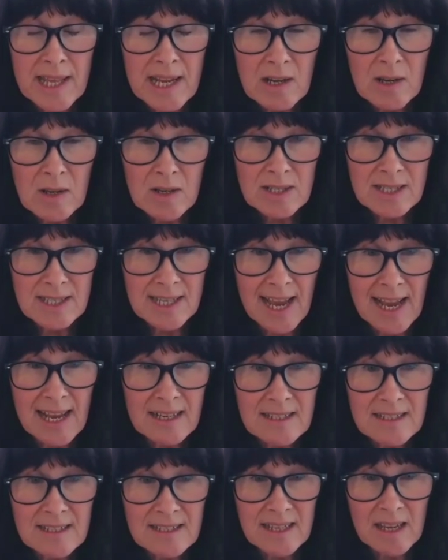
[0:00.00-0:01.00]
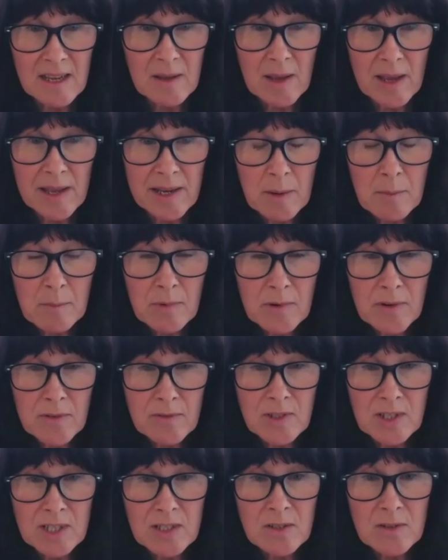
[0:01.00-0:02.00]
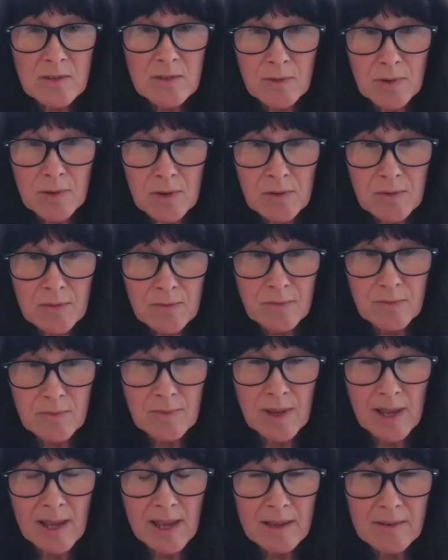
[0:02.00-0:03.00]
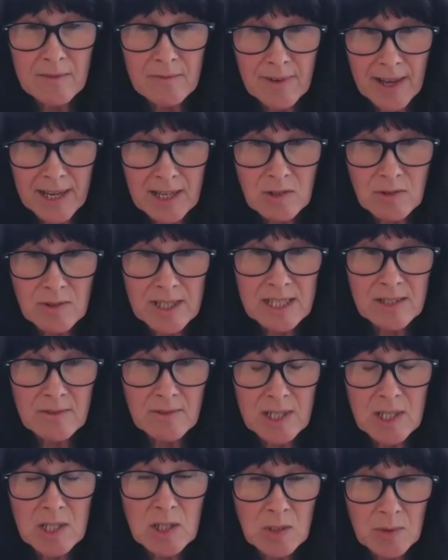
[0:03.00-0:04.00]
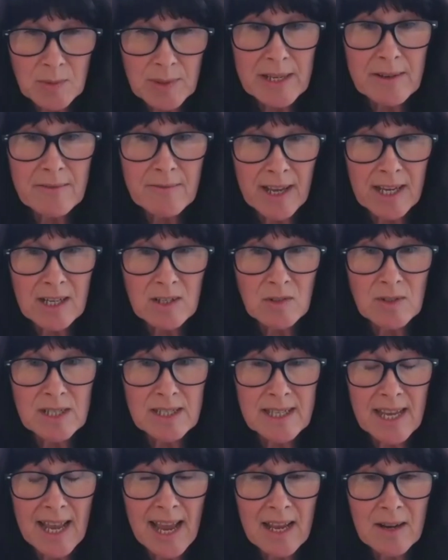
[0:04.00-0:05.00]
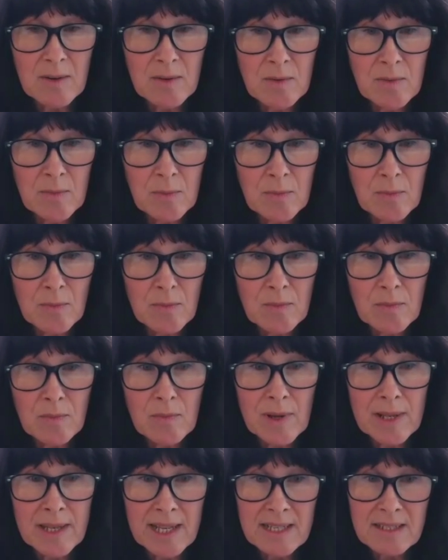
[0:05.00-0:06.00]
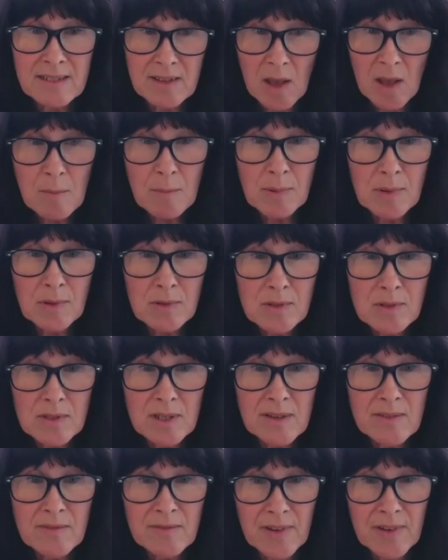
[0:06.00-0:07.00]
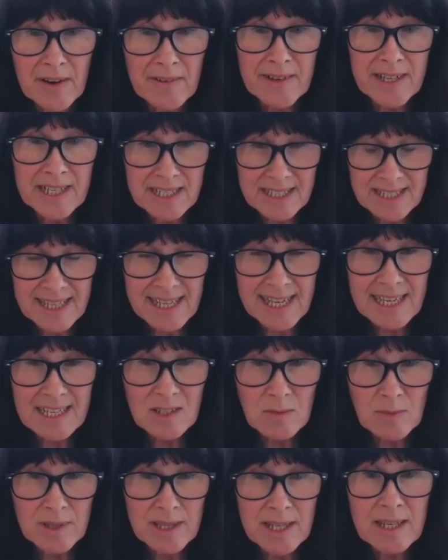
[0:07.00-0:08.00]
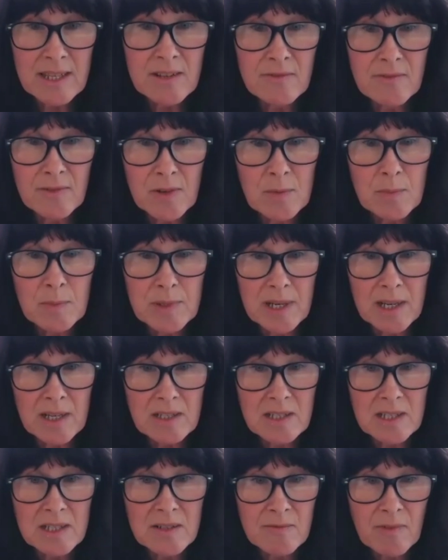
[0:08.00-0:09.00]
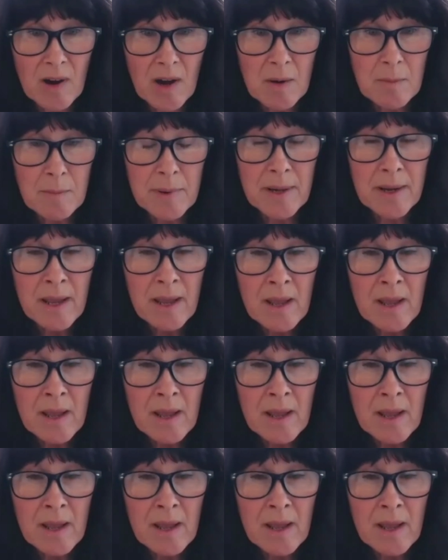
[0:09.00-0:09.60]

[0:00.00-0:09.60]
looked at a number of chilled food factories, ready-to-eat factories, and when they sampled various things within the food production environment,